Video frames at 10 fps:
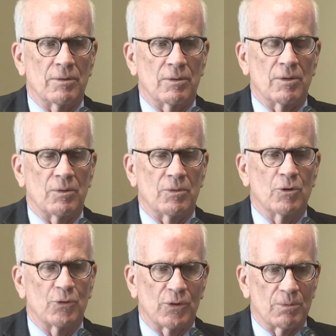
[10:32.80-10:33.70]
it,
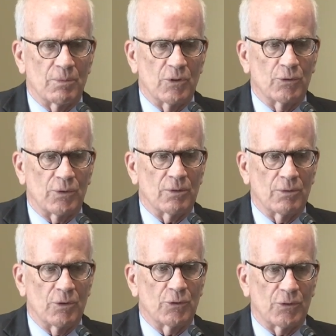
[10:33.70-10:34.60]
there's a there's
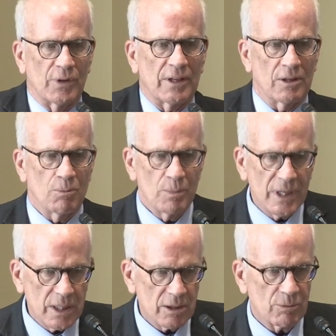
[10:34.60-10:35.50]
there's an
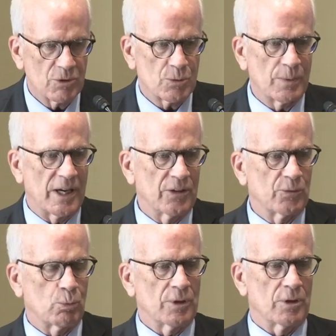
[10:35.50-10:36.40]
immediate response
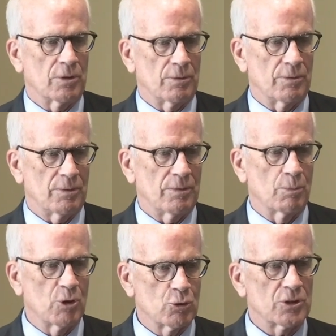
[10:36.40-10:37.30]
where
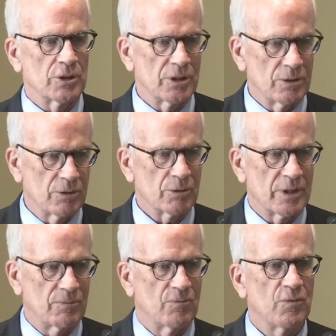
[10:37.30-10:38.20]
emotionally you're
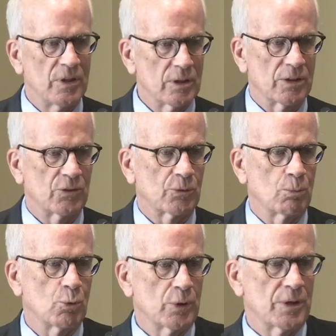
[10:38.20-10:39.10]
feeling
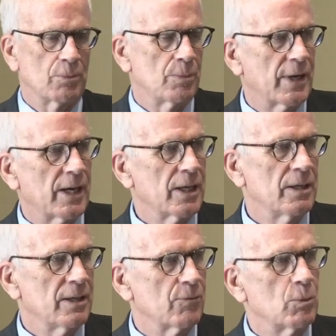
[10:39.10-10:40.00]
supported
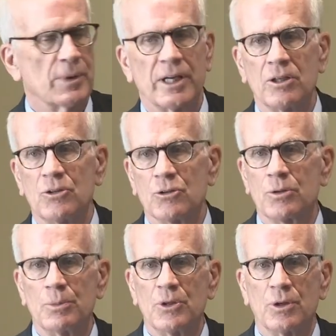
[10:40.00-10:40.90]
by everybody in your
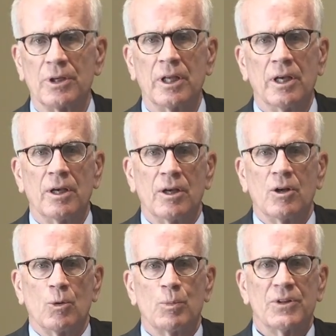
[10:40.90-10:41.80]
community.
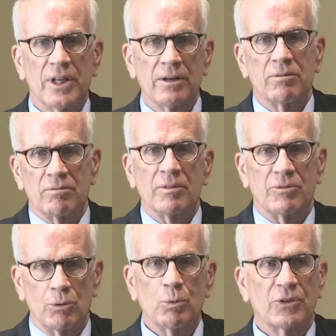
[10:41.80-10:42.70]
But then
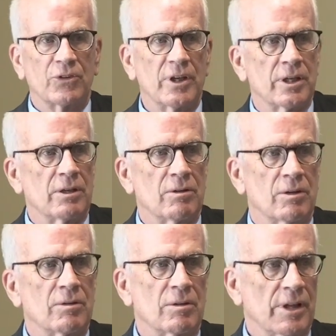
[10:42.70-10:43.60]
two weeks in,
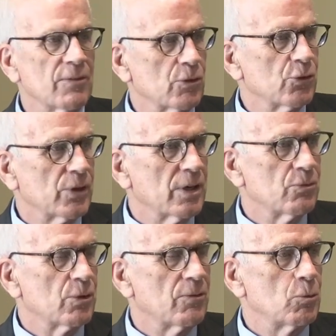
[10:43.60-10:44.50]
life goes on
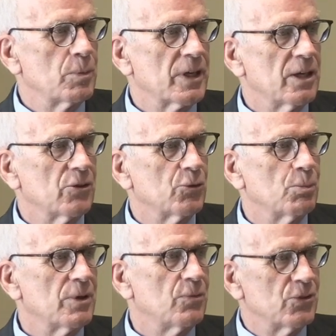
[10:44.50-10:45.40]
for everybody else.
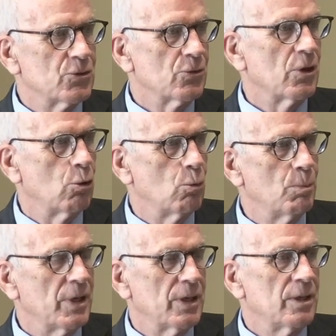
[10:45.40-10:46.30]
But if it's your
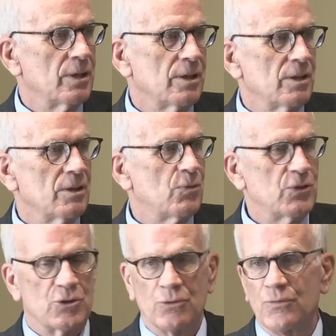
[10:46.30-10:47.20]
home, if
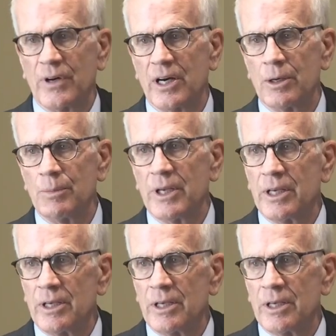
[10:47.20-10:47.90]
it's your farm,